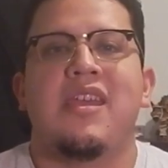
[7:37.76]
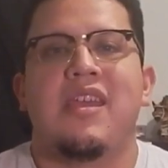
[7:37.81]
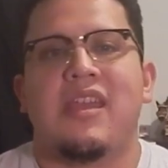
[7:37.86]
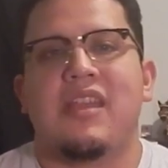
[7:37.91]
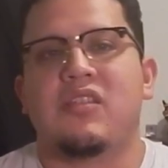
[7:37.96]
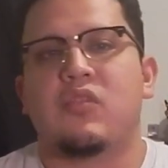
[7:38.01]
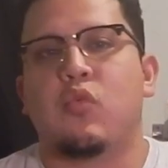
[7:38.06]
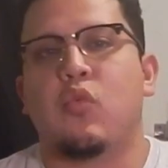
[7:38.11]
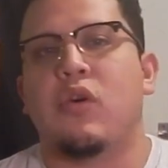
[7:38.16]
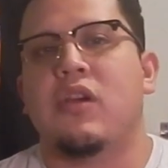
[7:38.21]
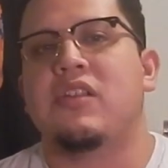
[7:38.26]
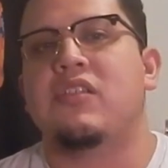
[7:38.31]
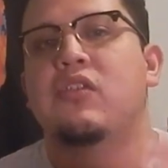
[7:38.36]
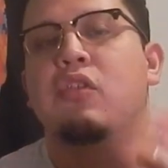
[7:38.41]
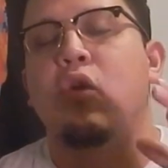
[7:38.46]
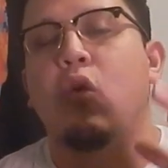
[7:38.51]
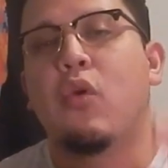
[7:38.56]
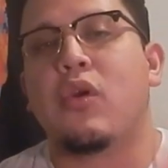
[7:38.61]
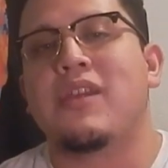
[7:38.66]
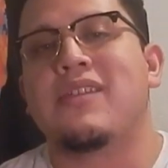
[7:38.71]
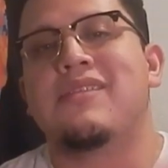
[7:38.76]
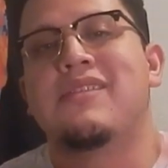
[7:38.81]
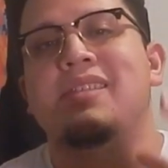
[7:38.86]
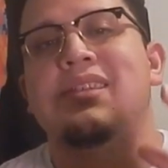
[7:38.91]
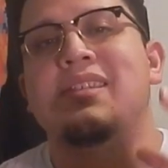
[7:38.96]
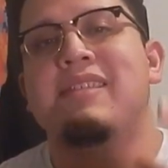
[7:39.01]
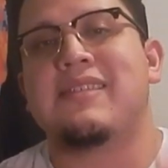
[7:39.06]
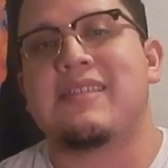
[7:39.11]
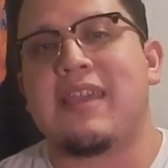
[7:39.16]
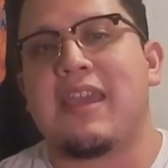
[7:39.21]
is what is going to
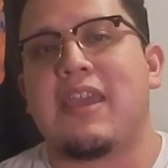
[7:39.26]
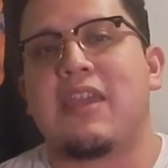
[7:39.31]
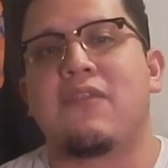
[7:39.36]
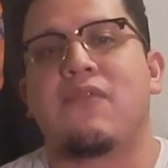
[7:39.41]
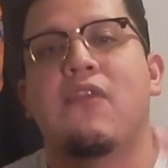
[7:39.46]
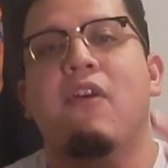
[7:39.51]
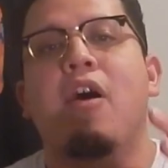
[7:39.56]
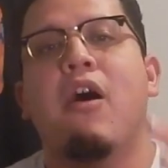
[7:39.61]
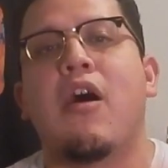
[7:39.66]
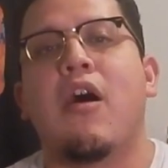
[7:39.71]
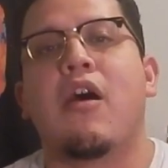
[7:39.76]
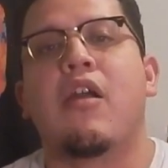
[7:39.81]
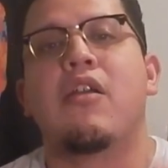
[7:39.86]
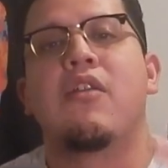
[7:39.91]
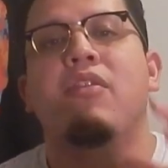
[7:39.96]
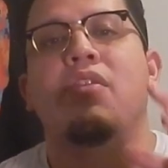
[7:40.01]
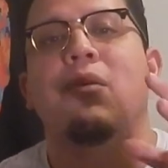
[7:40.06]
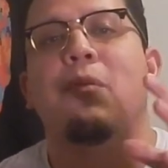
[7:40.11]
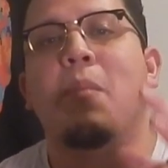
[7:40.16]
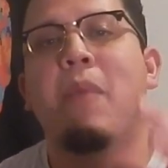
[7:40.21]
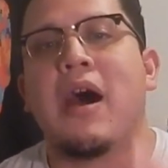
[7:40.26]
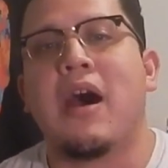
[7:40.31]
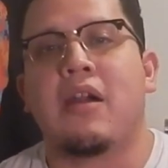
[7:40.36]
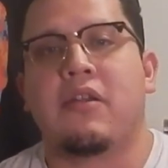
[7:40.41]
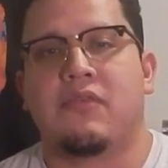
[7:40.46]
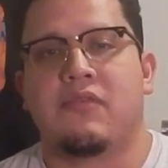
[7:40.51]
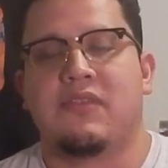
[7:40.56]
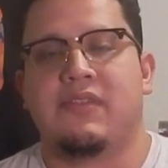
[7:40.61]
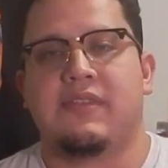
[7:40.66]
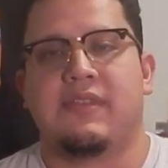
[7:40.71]
save our
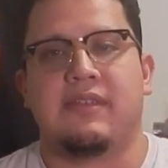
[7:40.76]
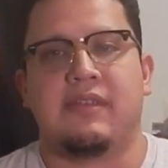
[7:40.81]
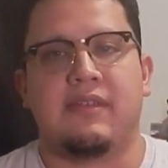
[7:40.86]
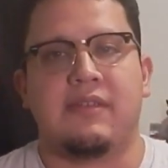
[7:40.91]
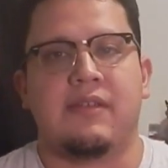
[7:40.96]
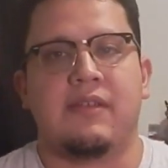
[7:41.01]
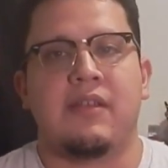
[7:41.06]
democracy.